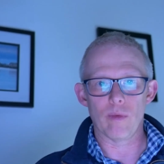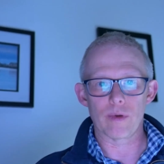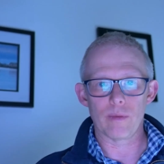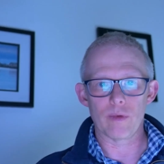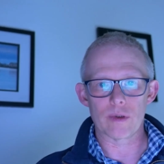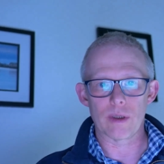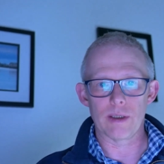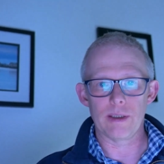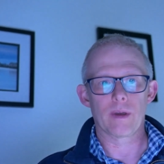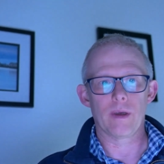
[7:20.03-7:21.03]
was like
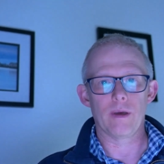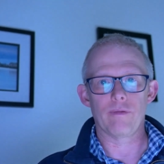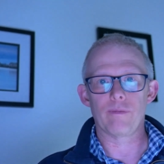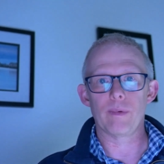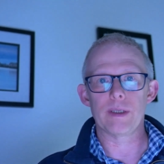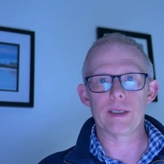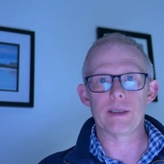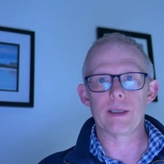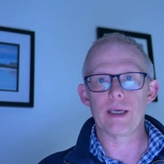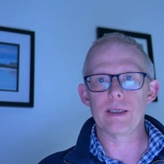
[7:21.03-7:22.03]
if we did
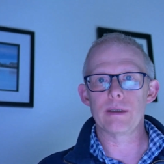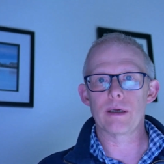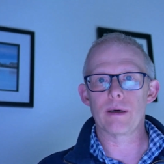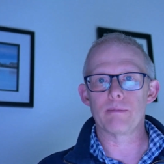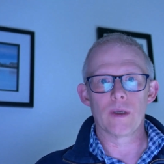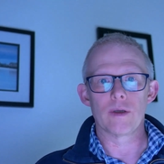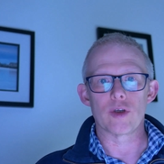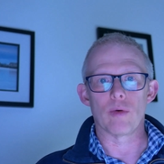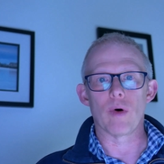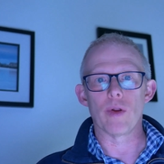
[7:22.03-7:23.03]
income. So
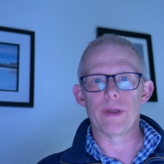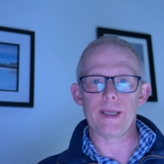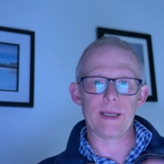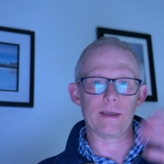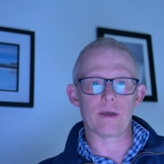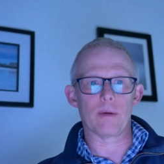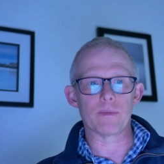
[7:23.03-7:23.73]
on the income side